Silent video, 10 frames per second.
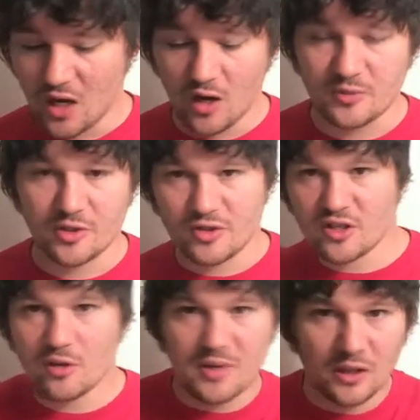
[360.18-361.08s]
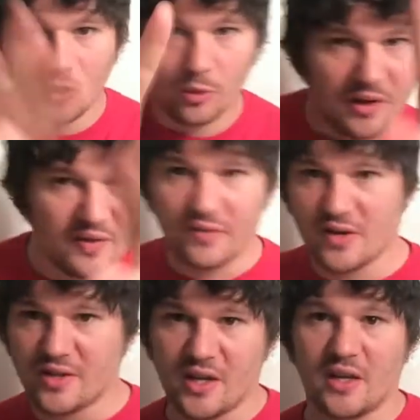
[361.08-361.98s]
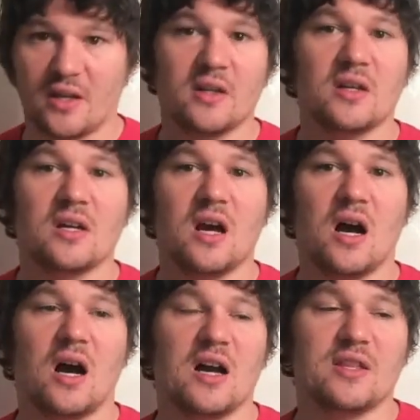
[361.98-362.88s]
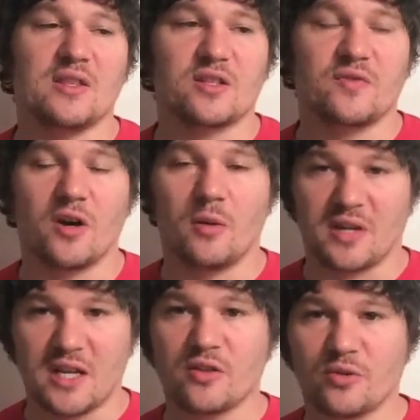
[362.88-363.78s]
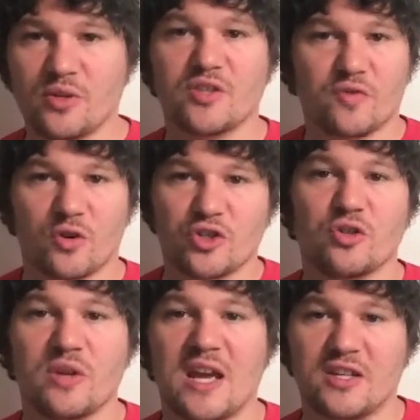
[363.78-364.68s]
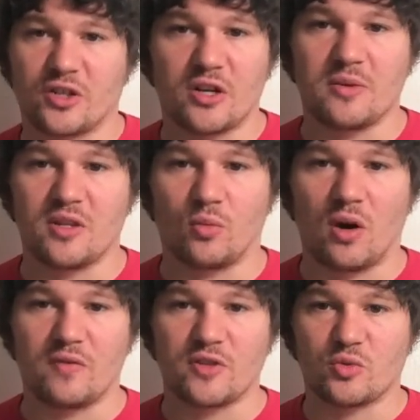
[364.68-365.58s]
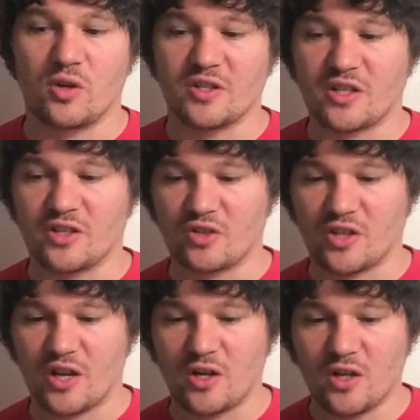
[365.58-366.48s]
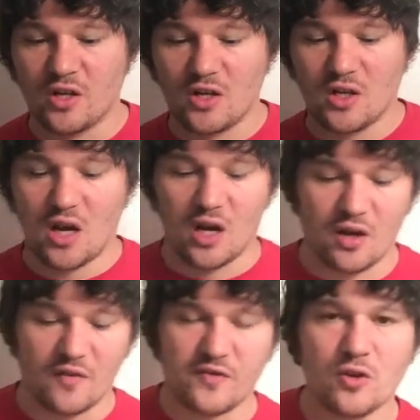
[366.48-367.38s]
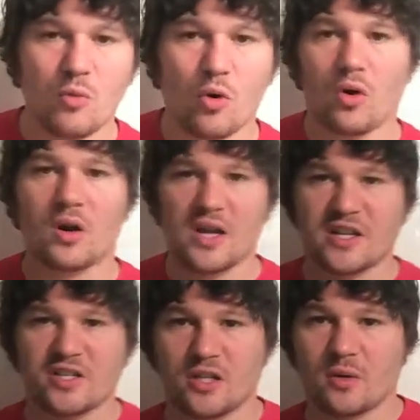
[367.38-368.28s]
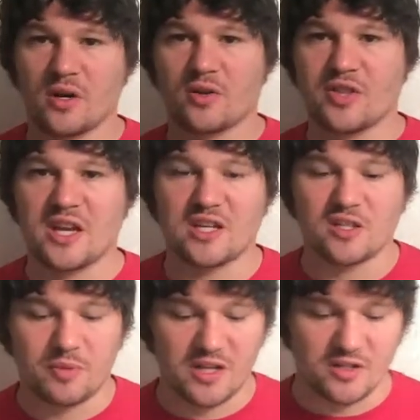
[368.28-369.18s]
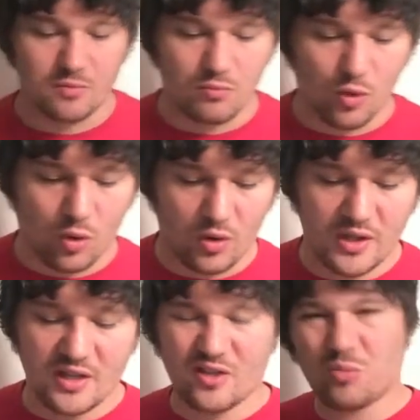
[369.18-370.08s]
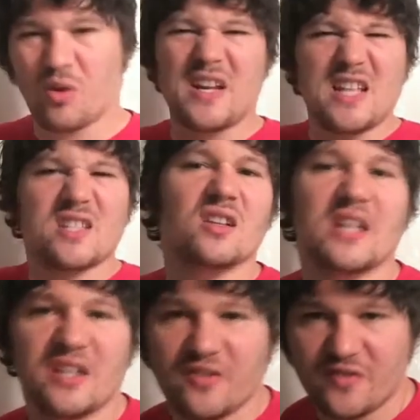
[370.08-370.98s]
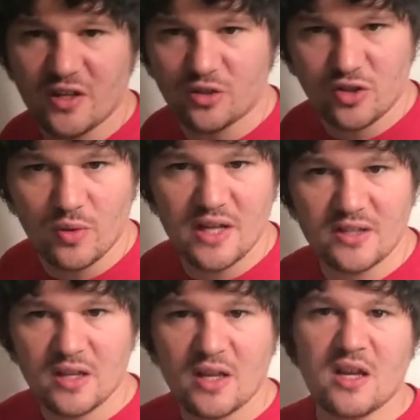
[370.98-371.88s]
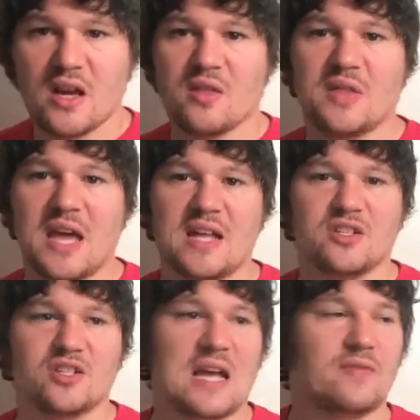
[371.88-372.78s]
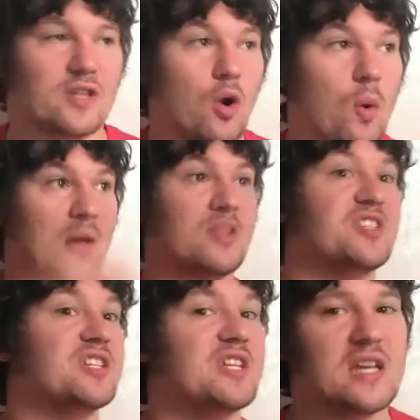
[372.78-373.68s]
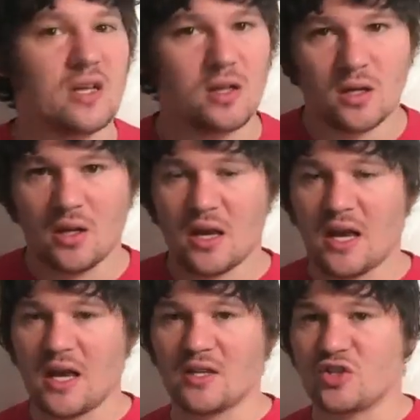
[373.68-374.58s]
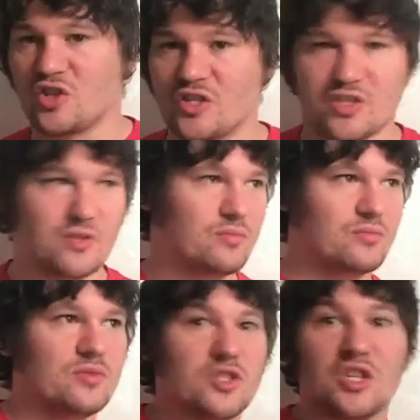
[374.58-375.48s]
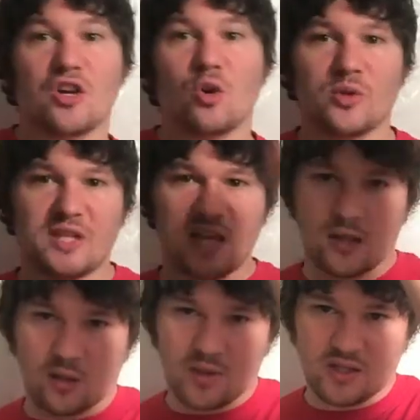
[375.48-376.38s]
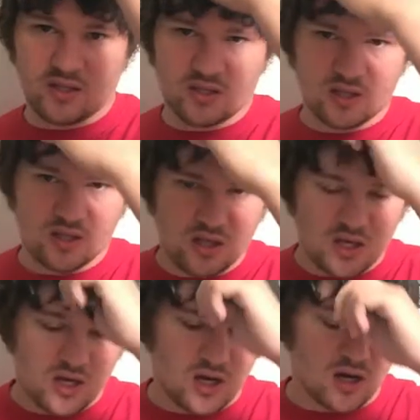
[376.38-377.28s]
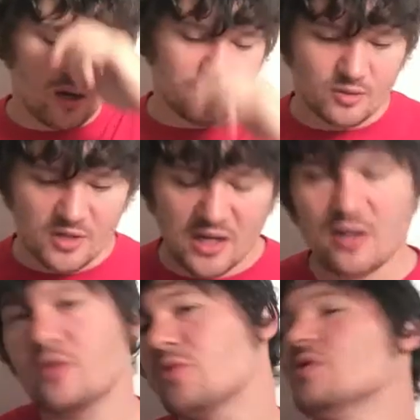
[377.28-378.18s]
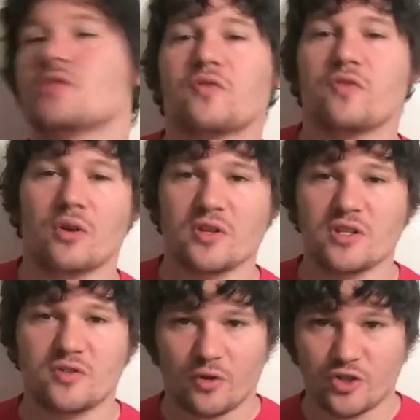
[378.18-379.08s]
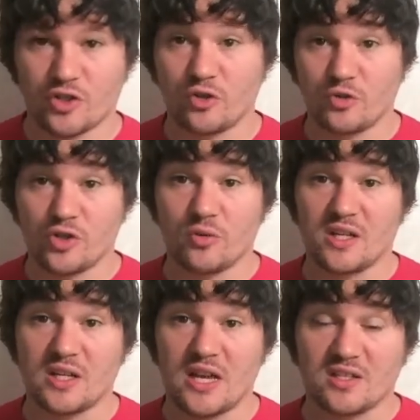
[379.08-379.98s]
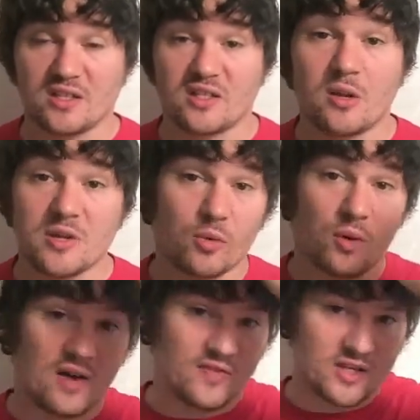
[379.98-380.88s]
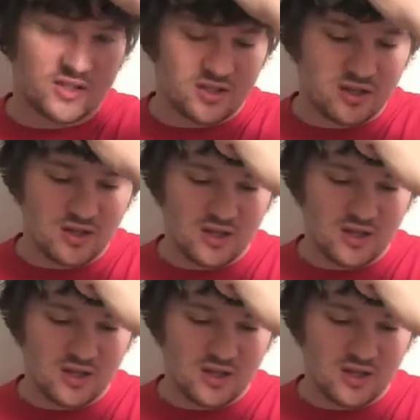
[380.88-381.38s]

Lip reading: So there's going to be a little bit of everything in this film, but getting through these first 2 days are going to be the roughest ones because there's like a few more exterior things, but there's more of an insulated feel to it than just having to go out in the city and just deal with the elements. So getting through these first 2 shooting days is going to be the roughest.